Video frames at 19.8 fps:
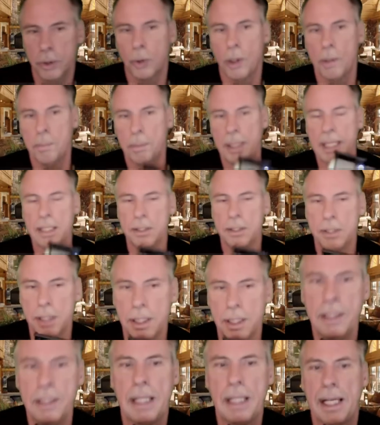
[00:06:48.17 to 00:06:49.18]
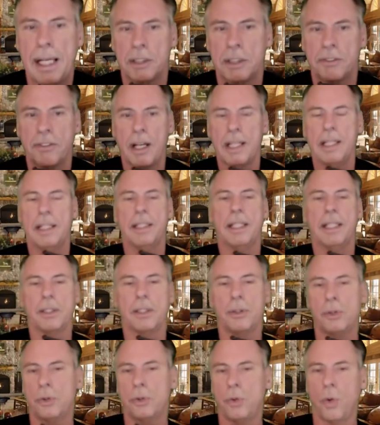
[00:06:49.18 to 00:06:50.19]
Trump hinted last Friday that
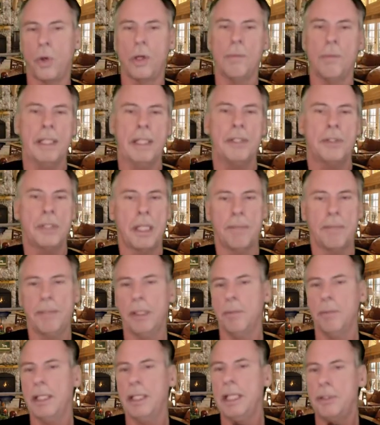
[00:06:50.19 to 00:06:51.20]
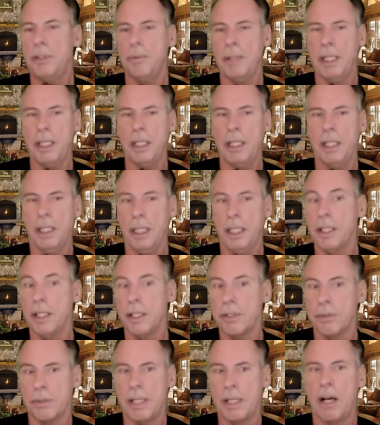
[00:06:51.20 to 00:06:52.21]
a storm is coming when he tweeted, "It
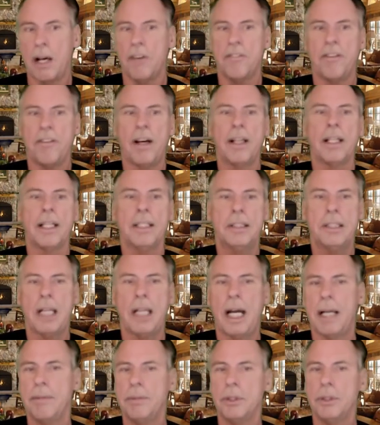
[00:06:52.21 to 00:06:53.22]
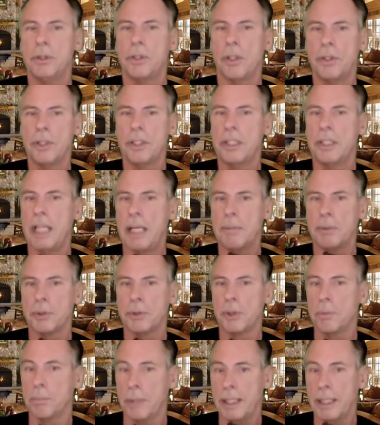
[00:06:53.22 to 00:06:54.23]
is now finally time to turn the tables
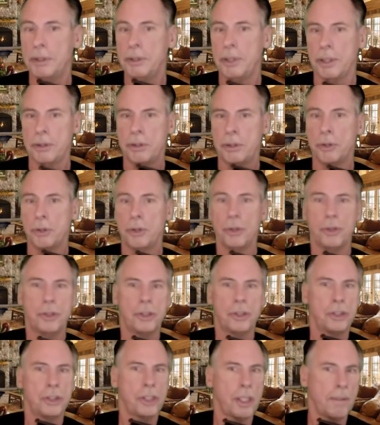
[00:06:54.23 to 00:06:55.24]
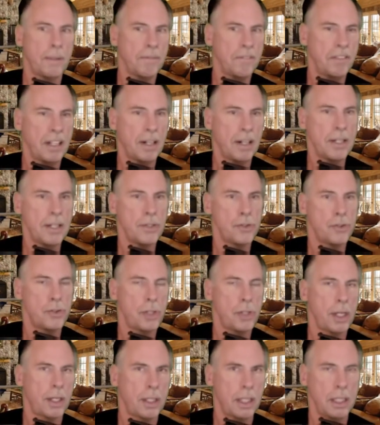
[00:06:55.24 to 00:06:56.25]
and bring justice to some very
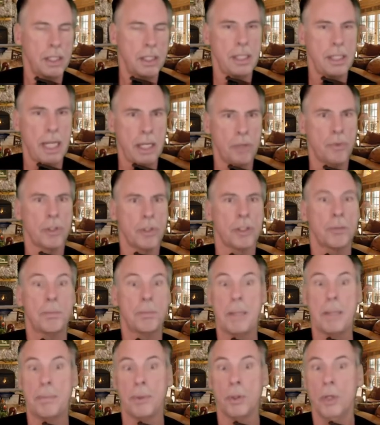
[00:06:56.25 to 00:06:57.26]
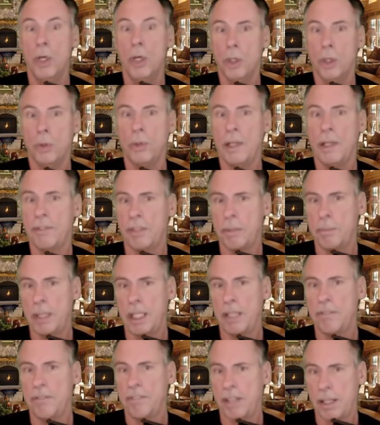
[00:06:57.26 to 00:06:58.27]
sick and dangerous people who have
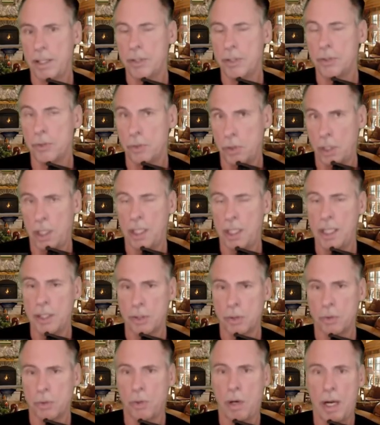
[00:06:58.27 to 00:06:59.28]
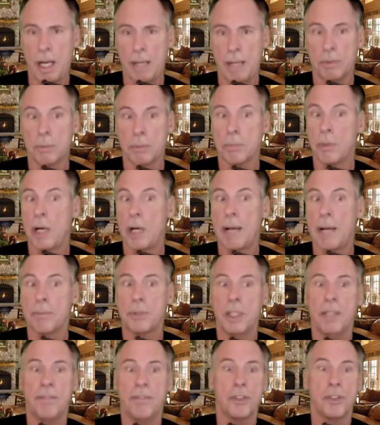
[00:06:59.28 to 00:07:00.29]
committed very serious crimes,
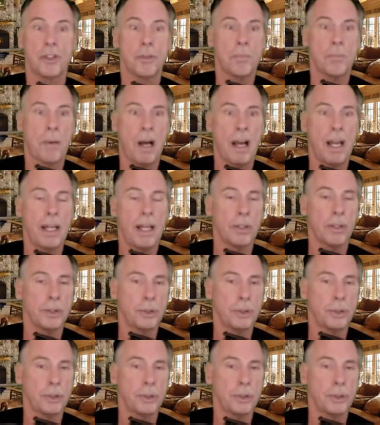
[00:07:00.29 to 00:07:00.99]
perhaps even spying or